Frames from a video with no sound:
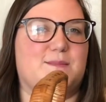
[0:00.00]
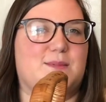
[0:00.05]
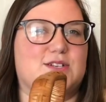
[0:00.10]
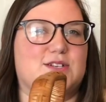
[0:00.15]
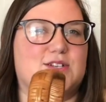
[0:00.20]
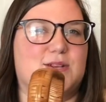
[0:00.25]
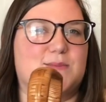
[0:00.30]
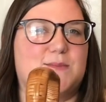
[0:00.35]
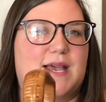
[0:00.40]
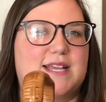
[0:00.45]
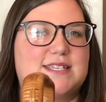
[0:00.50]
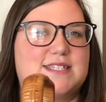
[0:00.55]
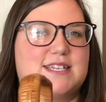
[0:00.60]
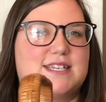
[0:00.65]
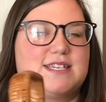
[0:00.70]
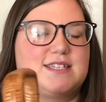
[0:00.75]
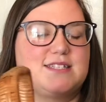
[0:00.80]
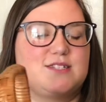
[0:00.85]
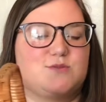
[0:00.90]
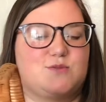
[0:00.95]
much on
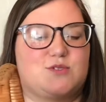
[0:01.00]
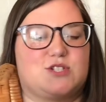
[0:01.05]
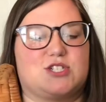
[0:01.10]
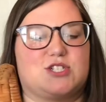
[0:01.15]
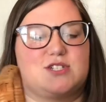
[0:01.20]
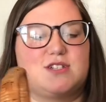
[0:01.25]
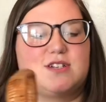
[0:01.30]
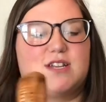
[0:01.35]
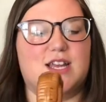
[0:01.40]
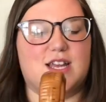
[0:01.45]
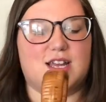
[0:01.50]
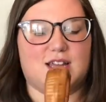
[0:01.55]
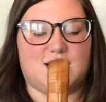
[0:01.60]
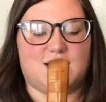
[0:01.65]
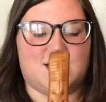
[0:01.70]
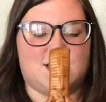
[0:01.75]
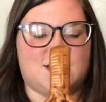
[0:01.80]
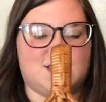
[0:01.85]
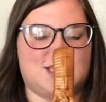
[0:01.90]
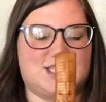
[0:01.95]
baskets, which
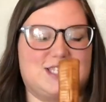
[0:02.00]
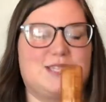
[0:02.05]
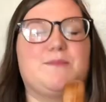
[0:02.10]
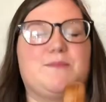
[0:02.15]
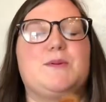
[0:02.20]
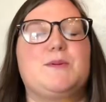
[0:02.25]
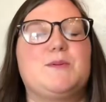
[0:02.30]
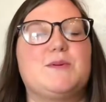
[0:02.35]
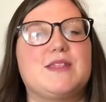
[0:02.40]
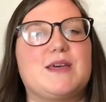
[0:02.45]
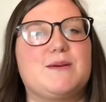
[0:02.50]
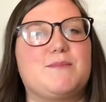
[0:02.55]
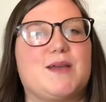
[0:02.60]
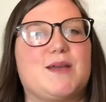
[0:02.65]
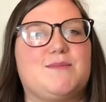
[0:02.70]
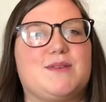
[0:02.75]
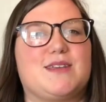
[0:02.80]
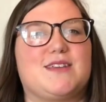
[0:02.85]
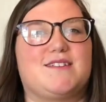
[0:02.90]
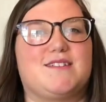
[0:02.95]
to some people that
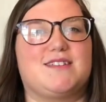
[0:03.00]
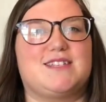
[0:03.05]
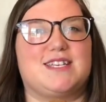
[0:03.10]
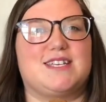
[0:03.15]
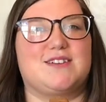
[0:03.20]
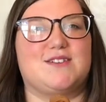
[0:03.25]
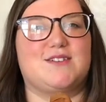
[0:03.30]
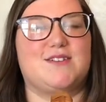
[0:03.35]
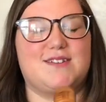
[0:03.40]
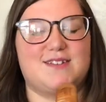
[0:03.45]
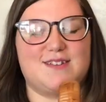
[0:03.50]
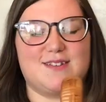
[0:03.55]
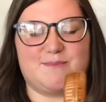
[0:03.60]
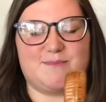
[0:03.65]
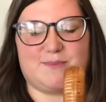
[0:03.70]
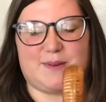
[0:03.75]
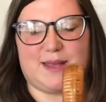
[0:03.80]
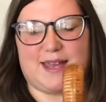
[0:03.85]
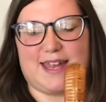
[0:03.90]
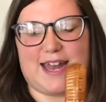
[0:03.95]
might be a good deal,
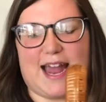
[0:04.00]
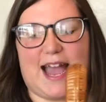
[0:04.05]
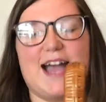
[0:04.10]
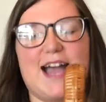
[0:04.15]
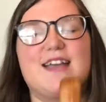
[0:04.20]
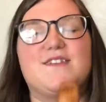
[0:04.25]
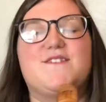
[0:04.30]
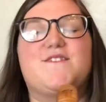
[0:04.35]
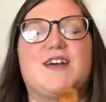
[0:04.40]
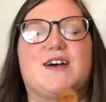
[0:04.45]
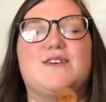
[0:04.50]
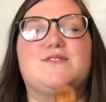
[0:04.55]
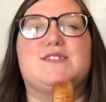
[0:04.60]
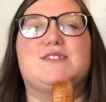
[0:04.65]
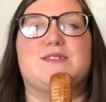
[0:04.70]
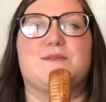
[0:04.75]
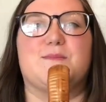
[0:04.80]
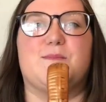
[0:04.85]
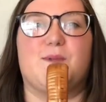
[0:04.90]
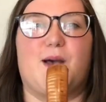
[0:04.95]
but I have found
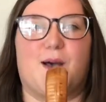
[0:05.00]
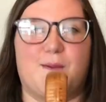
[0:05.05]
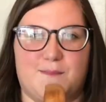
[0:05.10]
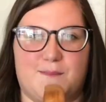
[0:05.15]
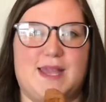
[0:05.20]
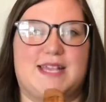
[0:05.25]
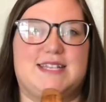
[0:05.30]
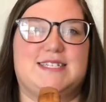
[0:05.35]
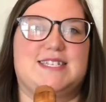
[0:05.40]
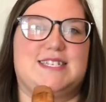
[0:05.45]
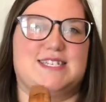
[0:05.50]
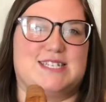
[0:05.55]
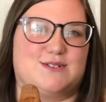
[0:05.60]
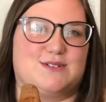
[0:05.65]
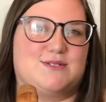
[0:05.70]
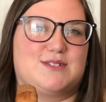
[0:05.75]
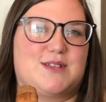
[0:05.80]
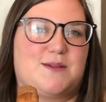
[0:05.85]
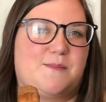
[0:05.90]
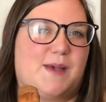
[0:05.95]
some amazing
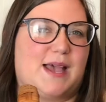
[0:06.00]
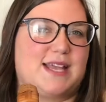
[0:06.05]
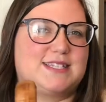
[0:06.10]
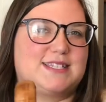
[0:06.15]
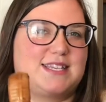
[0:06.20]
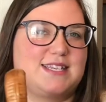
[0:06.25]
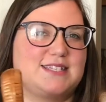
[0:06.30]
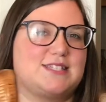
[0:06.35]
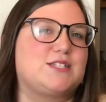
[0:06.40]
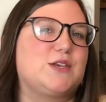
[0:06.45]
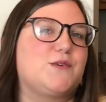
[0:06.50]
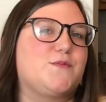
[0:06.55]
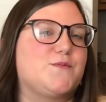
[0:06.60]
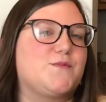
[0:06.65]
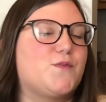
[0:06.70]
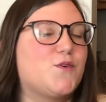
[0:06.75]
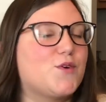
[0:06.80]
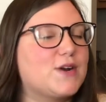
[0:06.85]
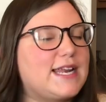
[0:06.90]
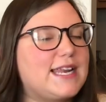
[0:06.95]
deals on baskets. So
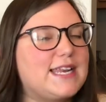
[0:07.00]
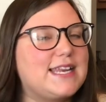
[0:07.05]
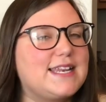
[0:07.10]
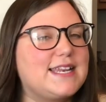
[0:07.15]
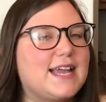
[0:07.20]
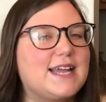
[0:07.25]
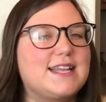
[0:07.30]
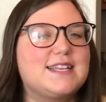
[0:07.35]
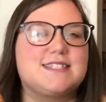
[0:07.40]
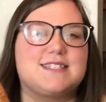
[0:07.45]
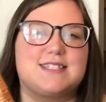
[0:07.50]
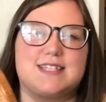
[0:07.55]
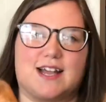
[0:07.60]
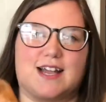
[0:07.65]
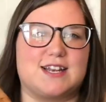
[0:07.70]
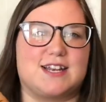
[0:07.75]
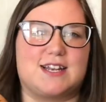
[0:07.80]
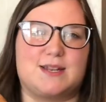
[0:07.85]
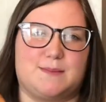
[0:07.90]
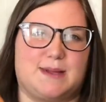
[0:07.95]
$4.99 is
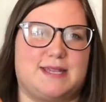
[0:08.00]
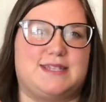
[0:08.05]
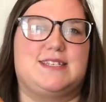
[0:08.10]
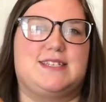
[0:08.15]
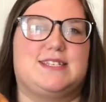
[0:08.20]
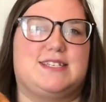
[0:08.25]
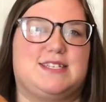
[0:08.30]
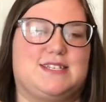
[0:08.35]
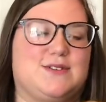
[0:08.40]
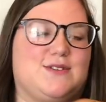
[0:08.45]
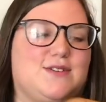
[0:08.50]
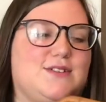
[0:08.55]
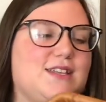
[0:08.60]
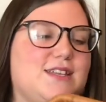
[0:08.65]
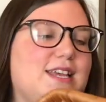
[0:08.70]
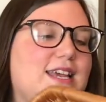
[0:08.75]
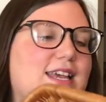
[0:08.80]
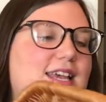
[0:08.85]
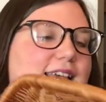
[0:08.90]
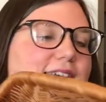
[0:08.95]
not an amazing deal
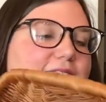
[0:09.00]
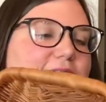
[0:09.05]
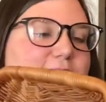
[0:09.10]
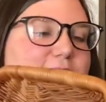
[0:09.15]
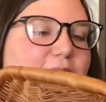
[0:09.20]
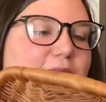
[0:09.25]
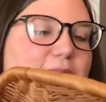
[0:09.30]
in my